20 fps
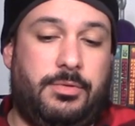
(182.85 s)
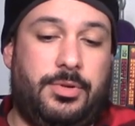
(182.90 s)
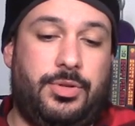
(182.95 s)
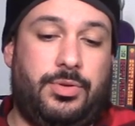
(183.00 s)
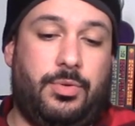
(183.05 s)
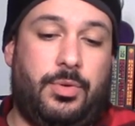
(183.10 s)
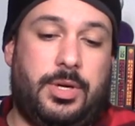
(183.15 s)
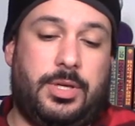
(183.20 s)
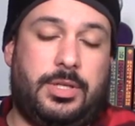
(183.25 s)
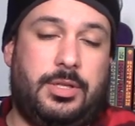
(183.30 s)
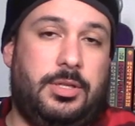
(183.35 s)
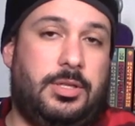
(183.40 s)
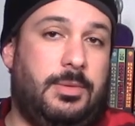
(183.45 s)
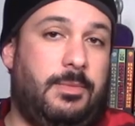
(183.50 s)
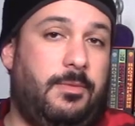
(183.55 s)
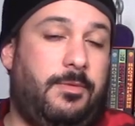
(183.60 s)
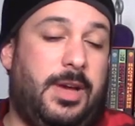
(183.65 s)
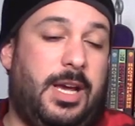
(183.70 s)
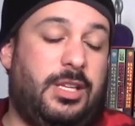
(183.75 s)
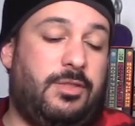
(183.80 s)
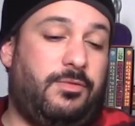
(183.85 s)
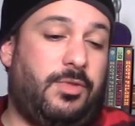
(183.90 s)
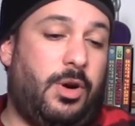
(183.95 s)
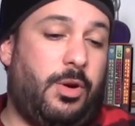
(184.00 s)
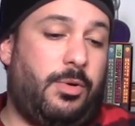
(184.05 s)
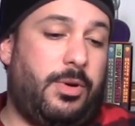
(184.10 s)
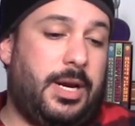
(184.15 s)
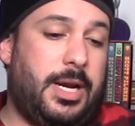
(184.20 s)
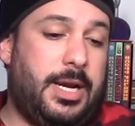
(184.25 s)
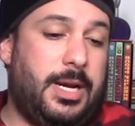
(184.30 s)
resort to some fast
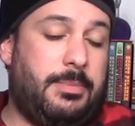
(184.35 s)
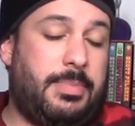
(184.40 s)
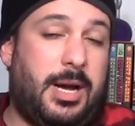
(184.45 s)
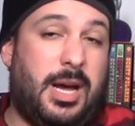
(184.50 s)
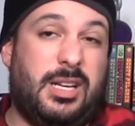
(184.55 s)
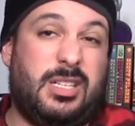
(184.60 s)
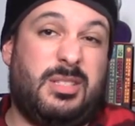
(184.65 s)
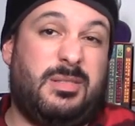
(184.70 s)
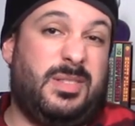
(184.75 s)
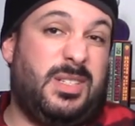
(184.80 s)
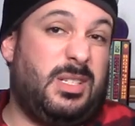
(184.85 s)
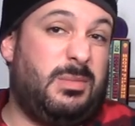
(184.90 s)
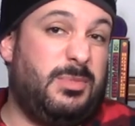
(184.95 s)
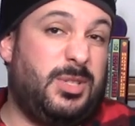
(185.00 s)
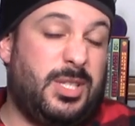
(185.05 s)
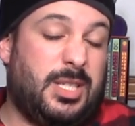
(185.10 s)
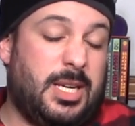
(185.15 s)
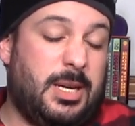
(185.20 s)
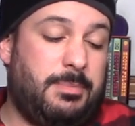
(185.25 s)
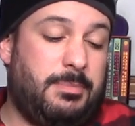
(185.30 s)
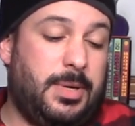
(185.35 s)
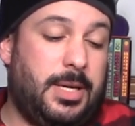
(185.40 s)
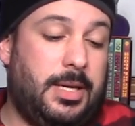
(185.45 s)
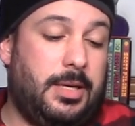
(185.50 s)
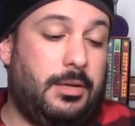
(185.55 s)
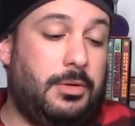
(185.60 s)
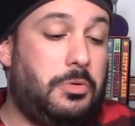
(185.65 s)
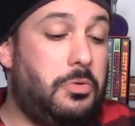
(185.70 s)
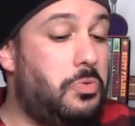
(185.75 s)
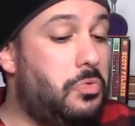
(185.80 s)
forwarding, possibly some
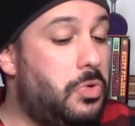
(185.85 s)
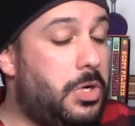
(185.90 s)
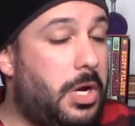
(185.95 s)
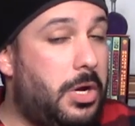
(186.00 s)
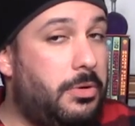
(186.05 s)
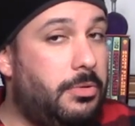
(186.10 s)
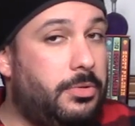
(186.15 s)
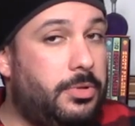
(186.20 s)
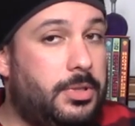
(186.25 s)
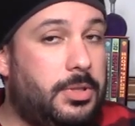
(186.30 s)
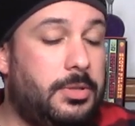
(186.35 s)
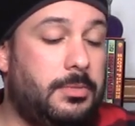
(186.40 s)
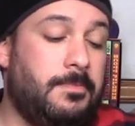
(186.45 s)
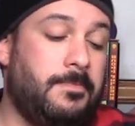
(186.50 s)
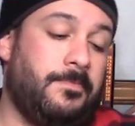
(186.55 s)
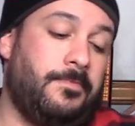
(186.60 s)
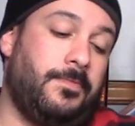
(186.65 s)
skipping? Who knows?